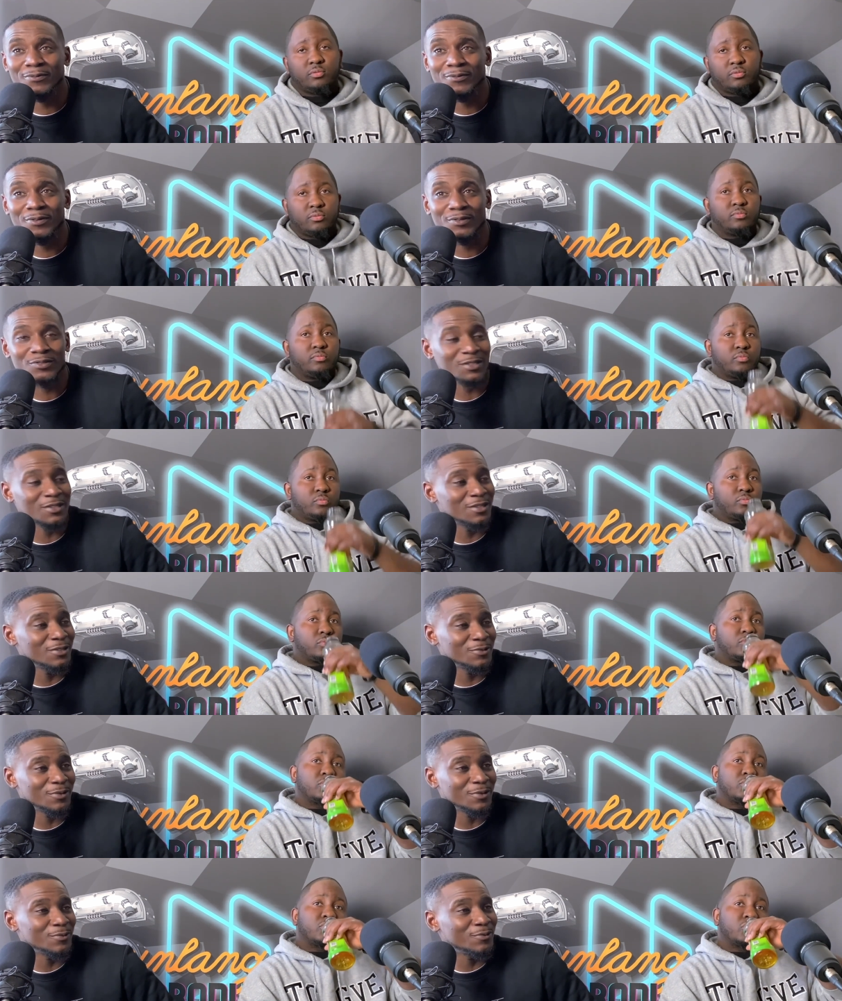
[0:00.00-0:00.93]
Speaker 1: you feel what I'm
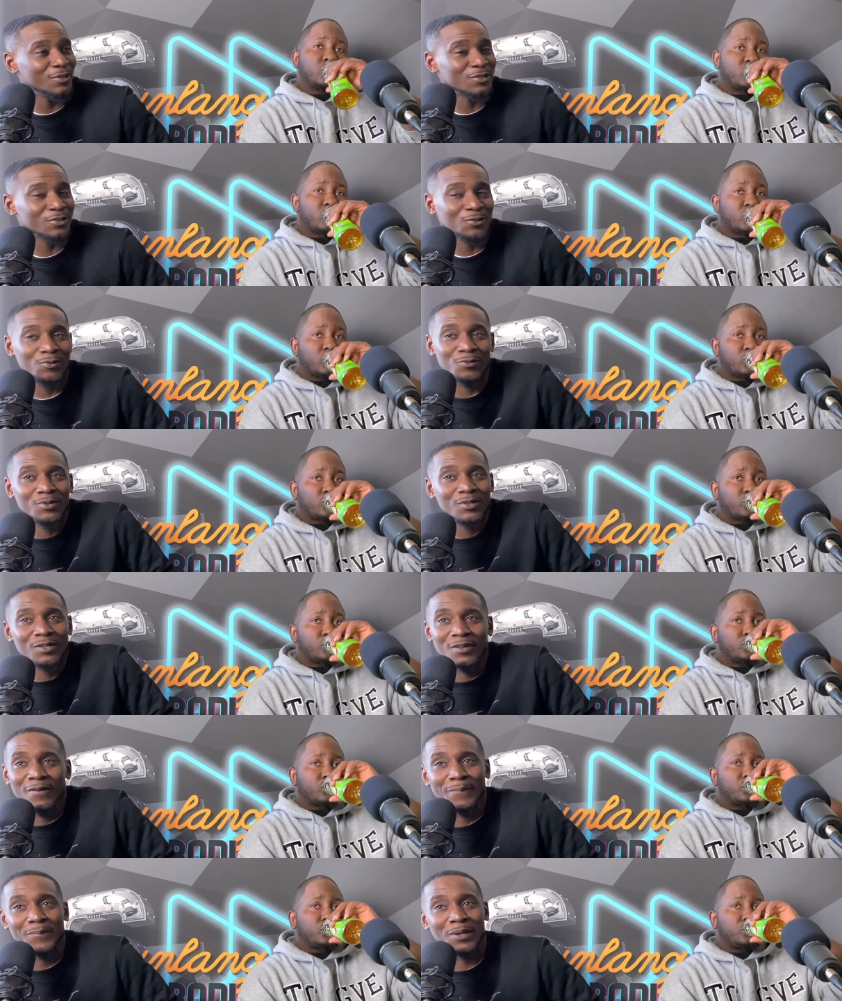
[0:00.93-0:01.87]
saying? We so
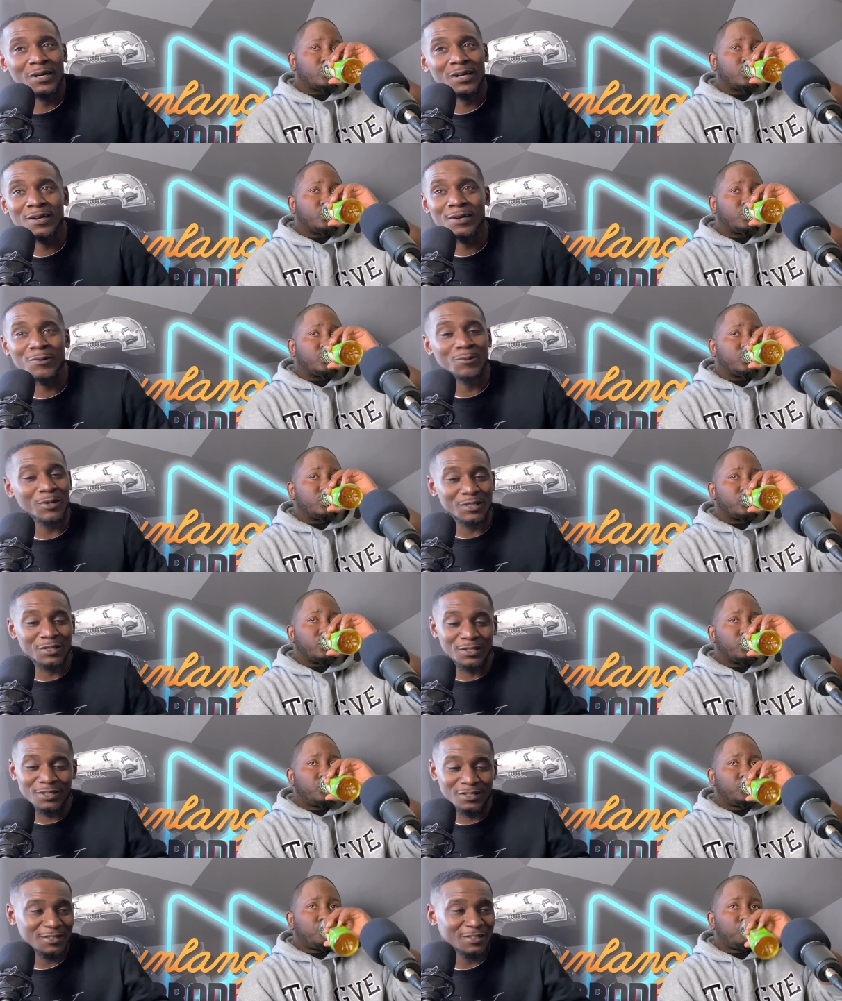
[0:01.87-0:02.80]
behind with
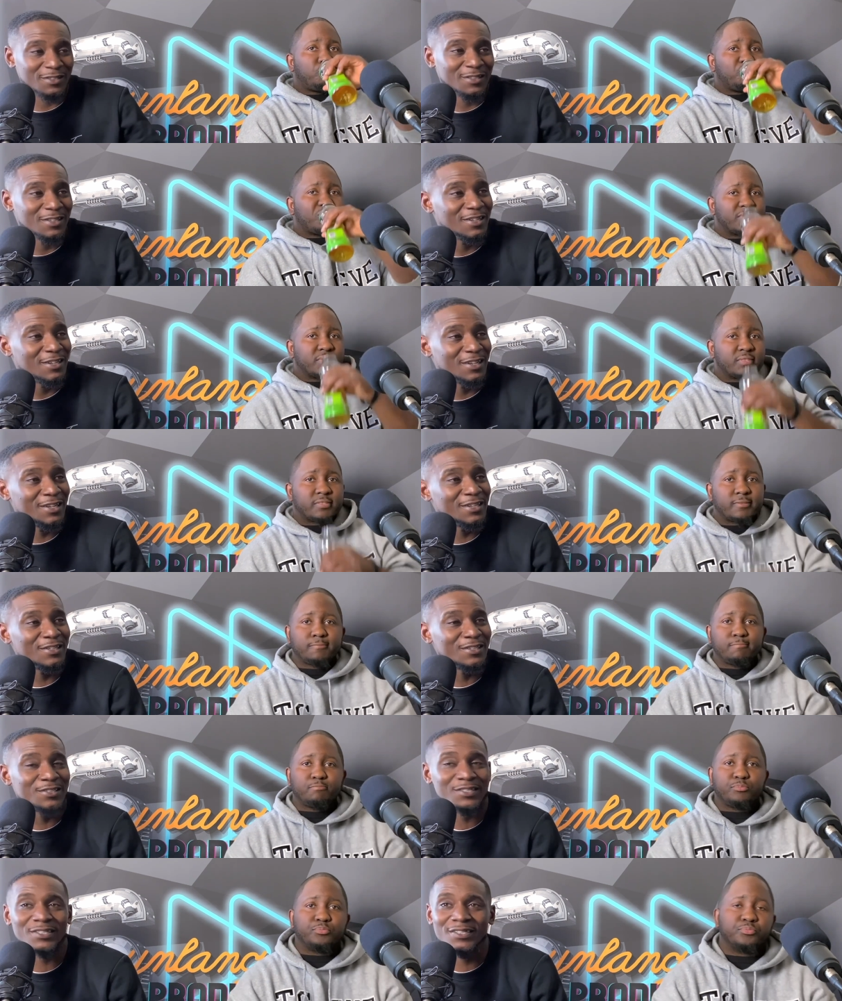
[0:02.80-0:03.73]
the
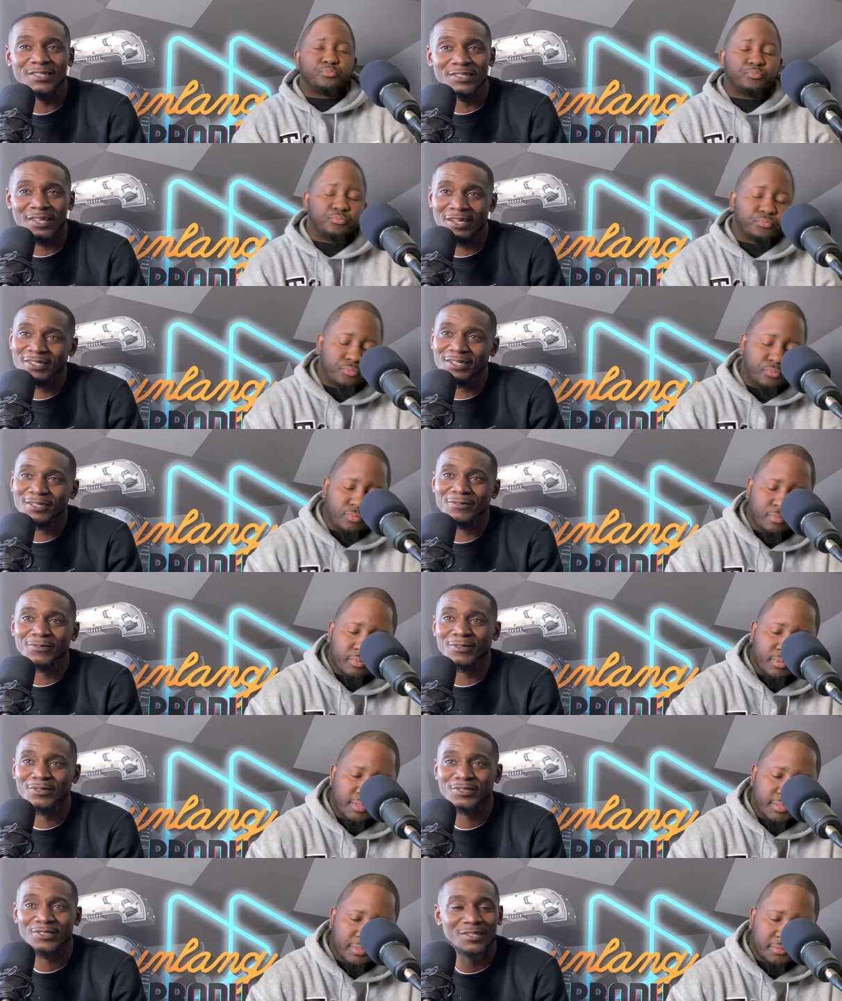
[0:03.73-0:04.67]
indie scene like that, you feel
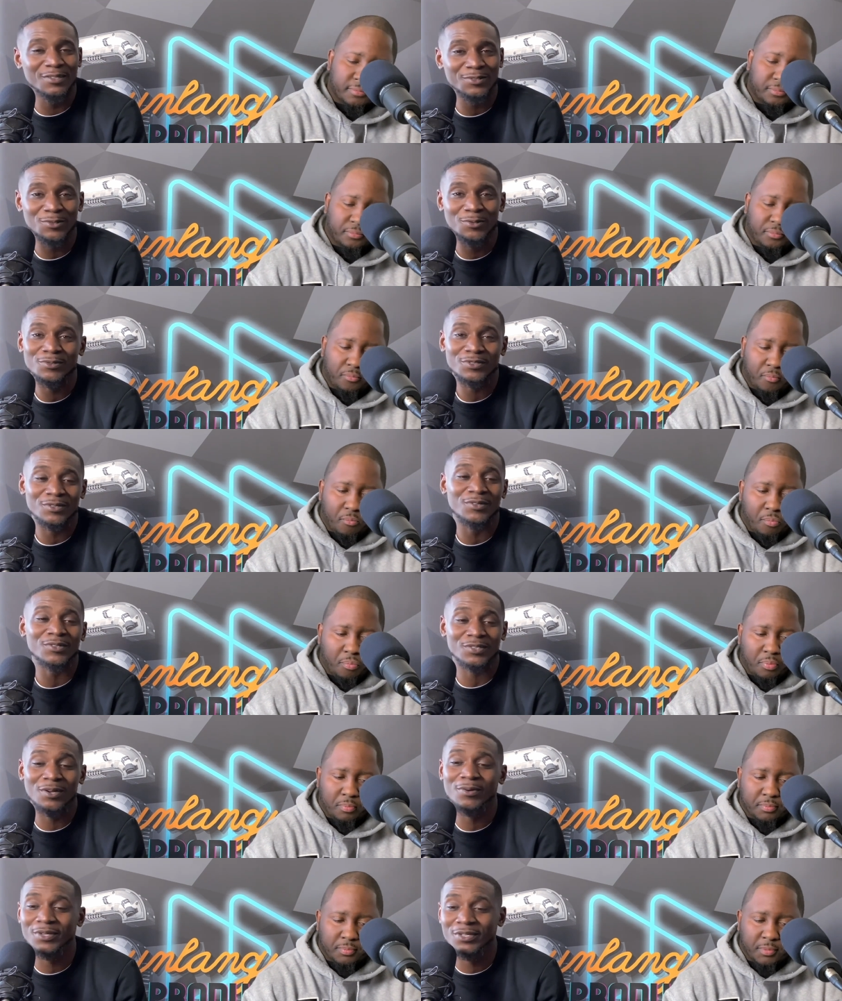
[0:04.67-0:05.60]
what I'm saying? So, so,
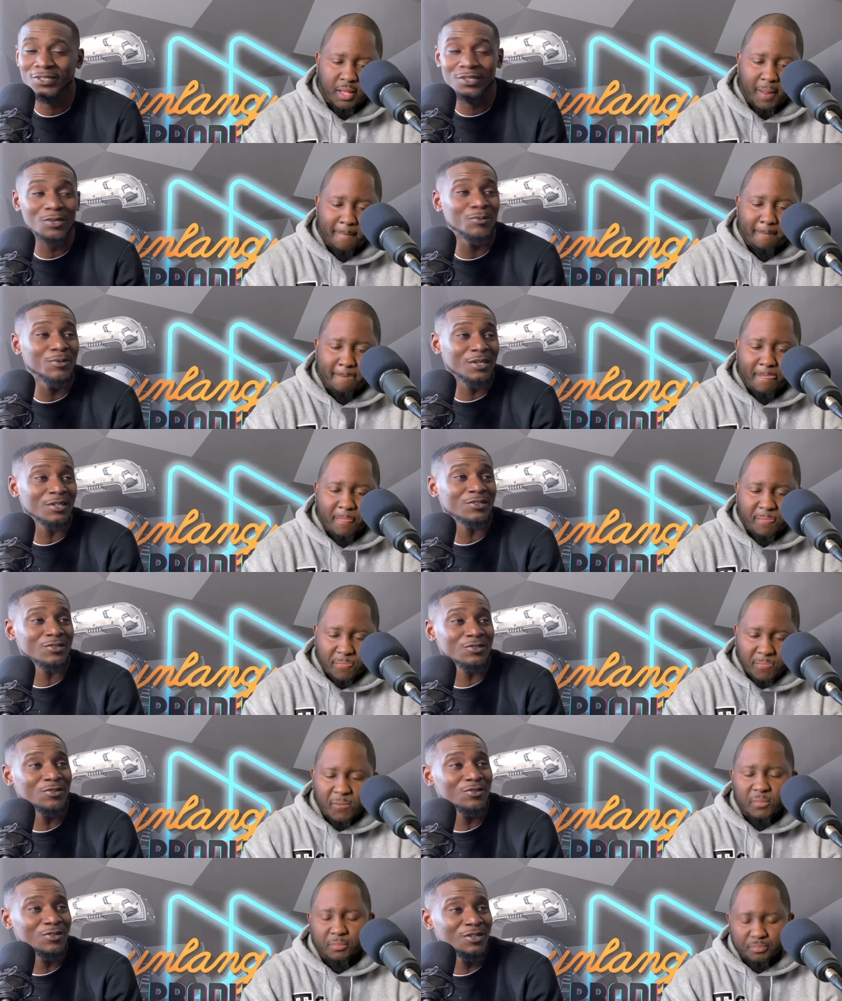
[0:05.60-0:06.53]
so it's good we
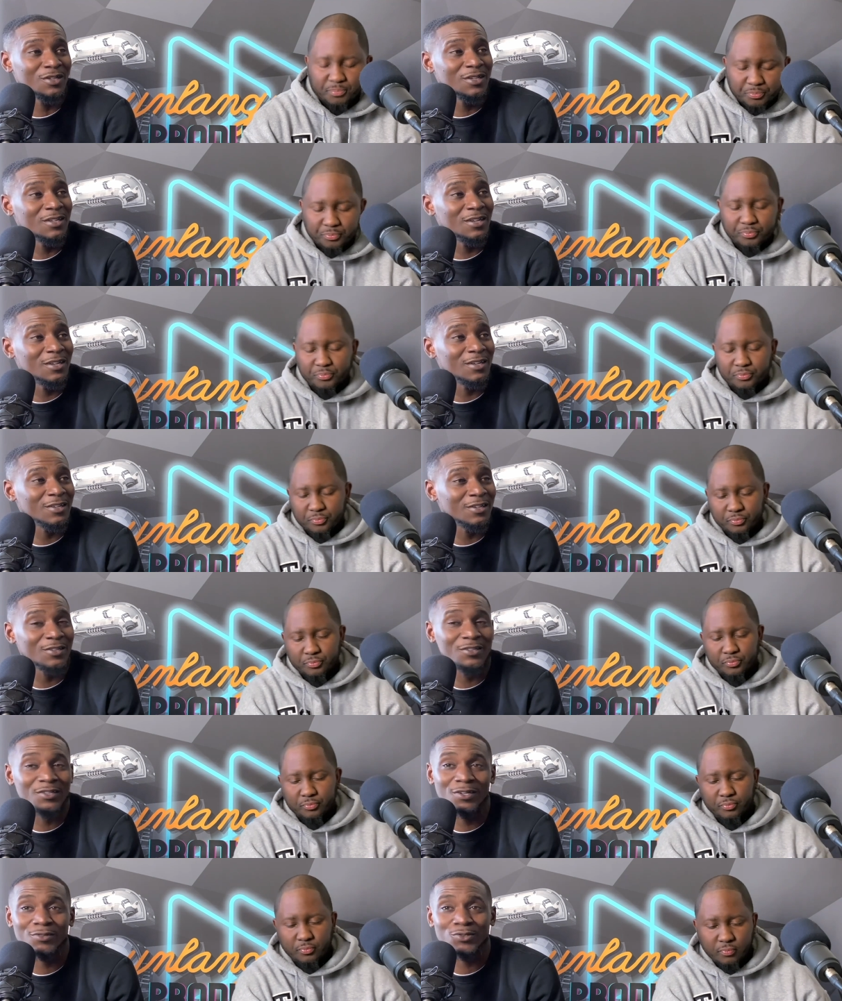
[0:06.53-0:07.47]
catching up and
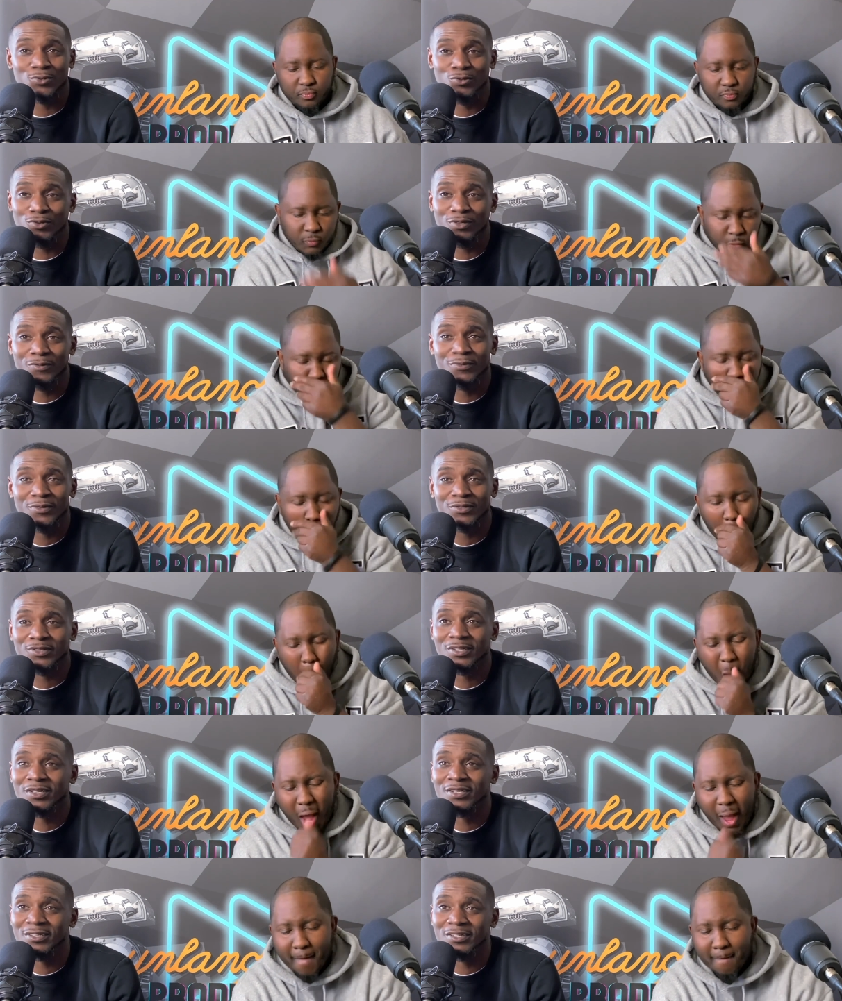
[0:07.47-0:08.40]
getting hit to it, you feel what I'm
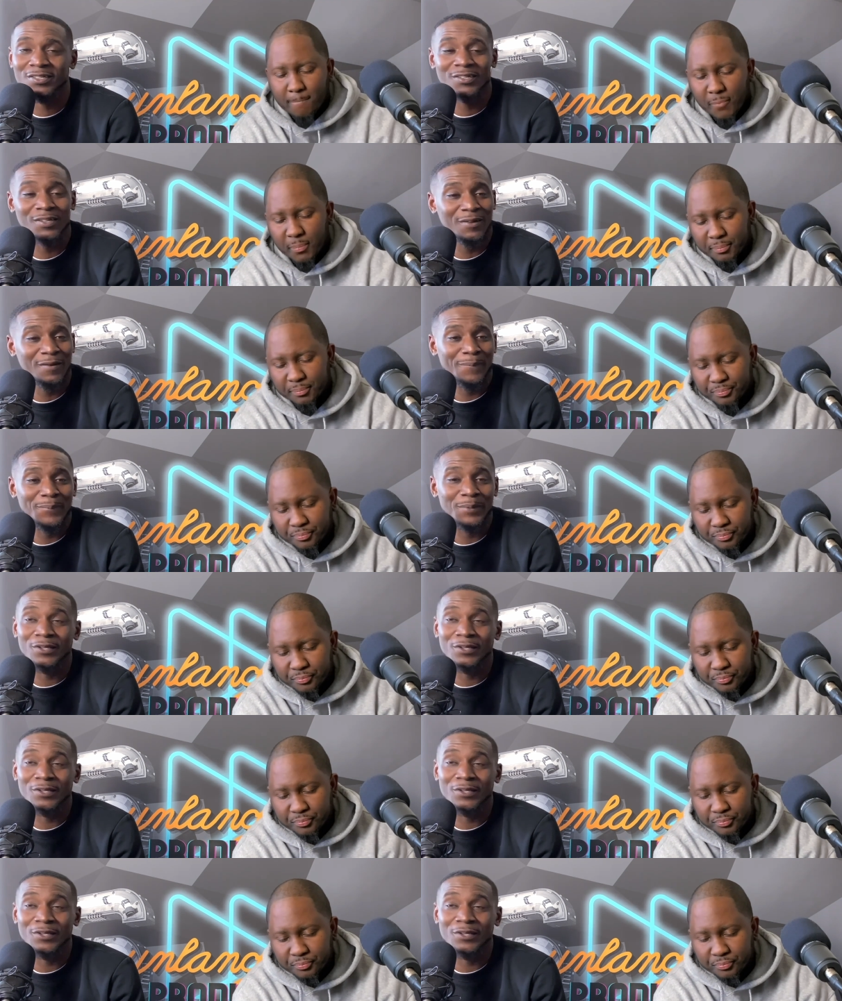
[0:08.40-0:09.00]
saying? And mm-hmm.